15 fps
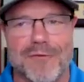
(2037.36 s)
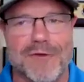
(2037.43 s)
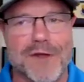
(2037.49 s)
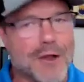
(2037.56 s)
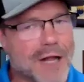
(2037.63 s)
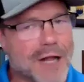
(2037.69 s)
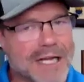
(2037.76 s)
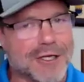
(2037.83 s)

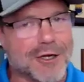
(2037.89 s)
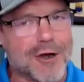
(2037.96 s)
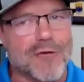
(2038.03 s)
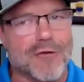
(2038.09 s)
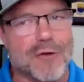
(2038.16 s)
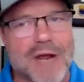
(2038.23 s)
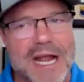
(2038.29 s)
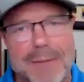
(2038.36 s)
feel like you're
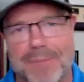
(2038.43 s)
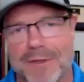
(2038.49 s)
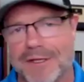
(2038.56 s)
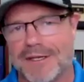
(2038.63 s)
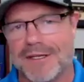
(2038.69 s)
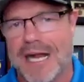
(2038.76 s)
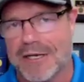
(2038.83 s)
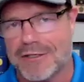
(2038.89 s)
overweight, but
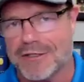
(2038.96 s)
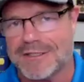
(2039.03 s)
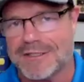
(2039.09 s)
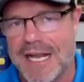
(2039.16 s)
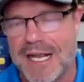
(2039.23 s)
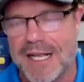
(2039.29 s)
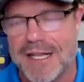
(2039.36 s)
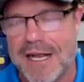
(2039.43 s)
the doctor's
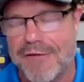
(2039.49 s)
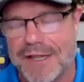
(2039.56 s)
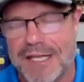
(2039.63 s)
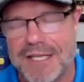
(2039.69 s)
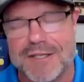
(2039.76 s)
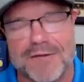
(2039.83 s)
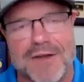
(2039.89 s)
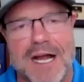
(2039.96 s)
saying
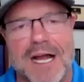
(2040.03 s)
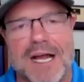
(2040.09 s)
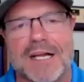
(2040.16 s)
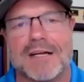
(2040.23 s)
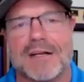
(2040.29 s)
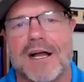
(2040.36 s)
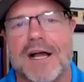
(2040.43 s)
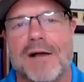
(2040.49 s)
everything's
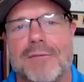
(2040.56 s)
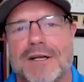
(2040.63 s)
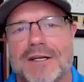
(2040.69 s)
fine, I'm